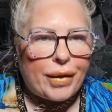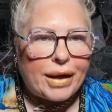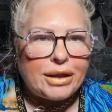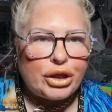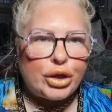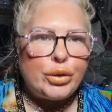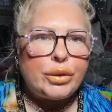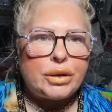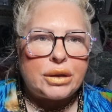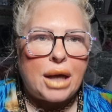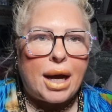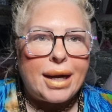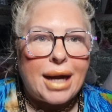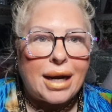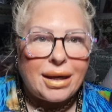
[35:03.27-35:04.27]
they do
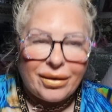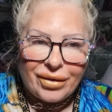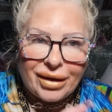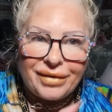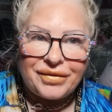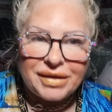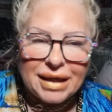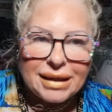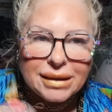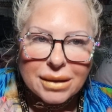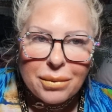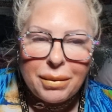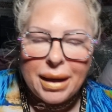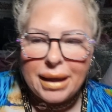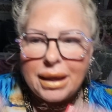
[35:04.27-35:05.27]
say, and they've said
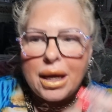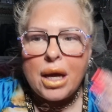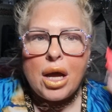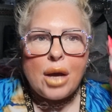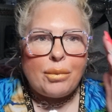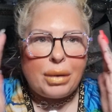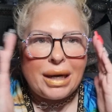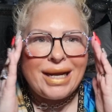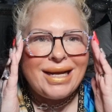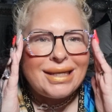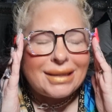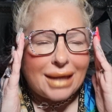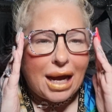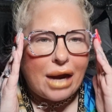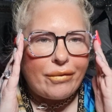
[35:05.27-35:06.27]
to me,
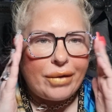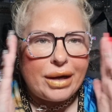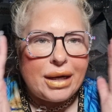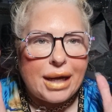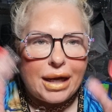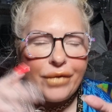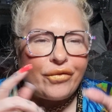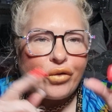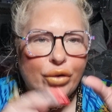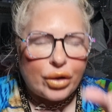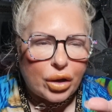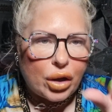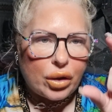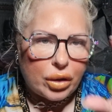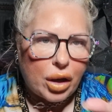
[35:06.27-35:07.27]
please carry either a
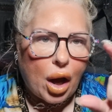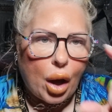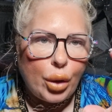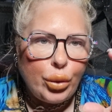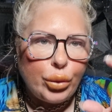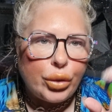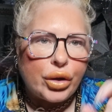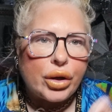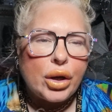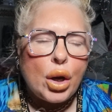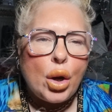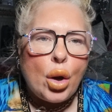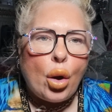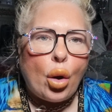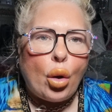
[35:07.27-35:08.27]
Coke
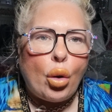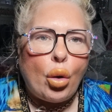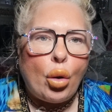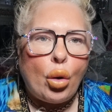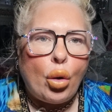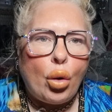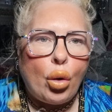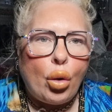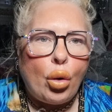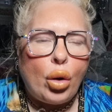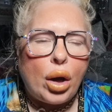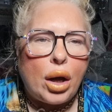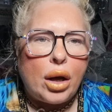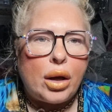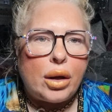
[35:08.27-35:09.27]

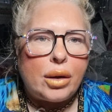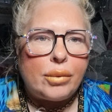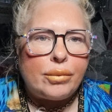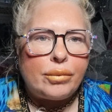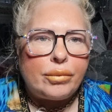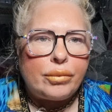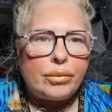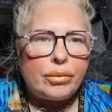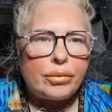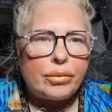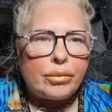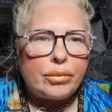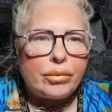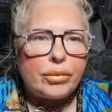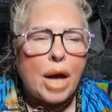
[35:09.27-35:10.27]
or...
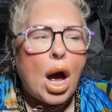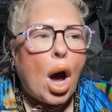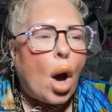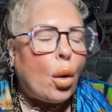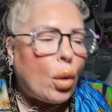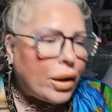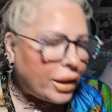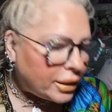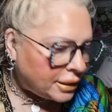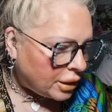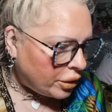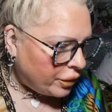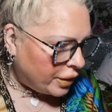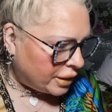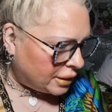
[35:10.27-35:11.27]
Oh, and I
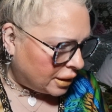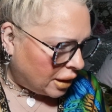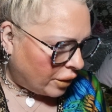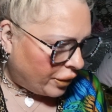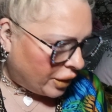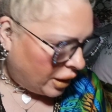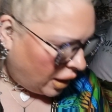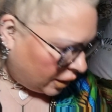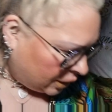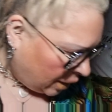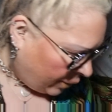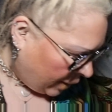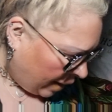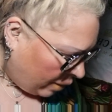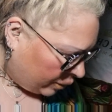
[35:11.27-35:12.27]
tell you, and that's
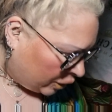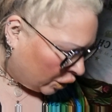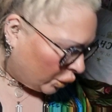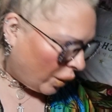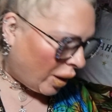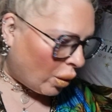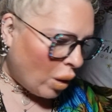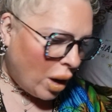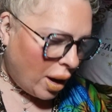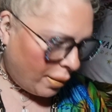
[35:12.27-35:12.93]
something else as well.